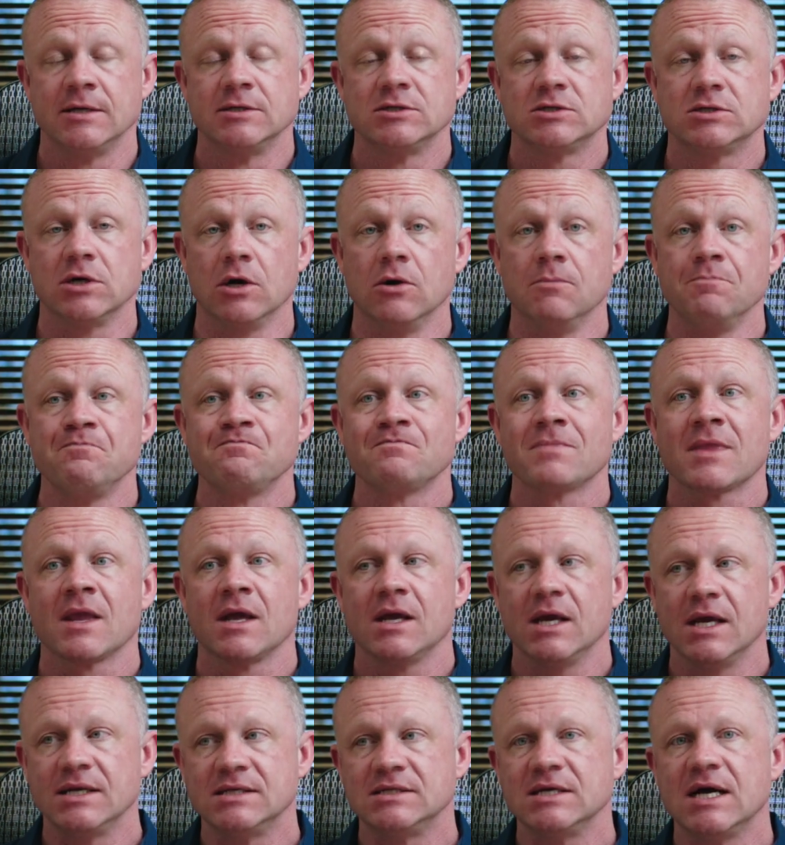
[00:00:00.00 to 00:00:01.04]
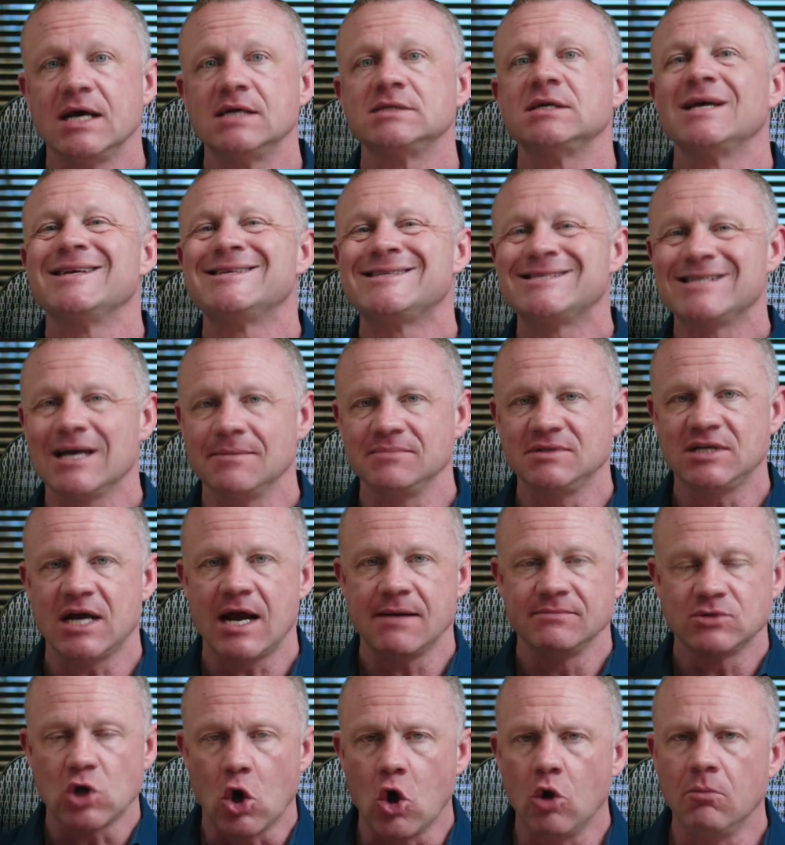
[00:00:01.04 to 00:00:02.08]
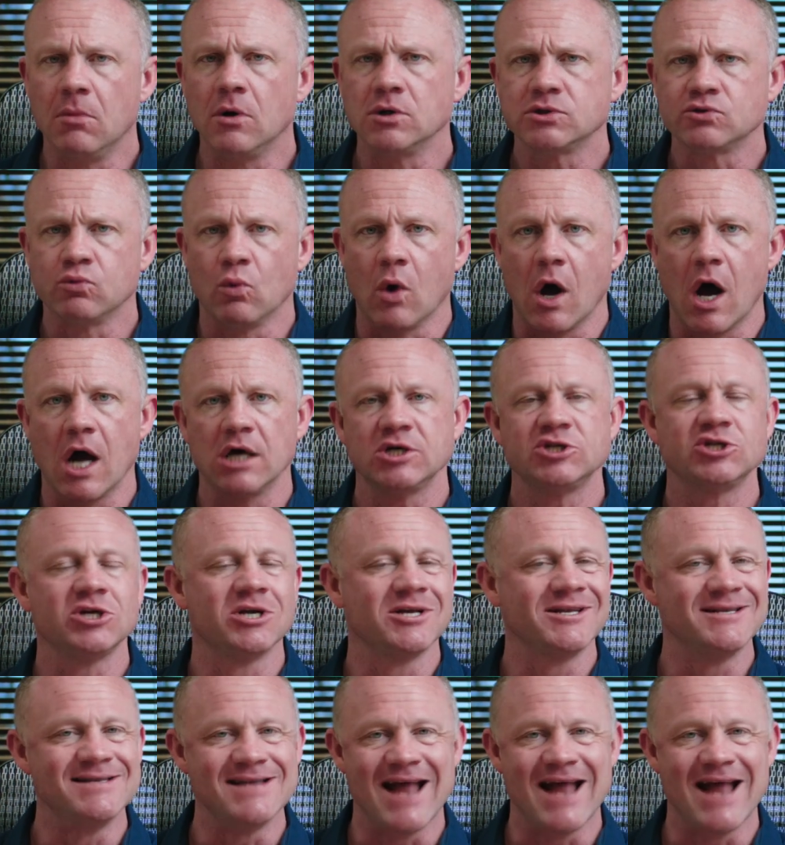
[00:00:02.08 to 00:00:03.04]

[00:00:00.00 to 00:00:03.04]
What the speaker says: So it does sometimes almost wash,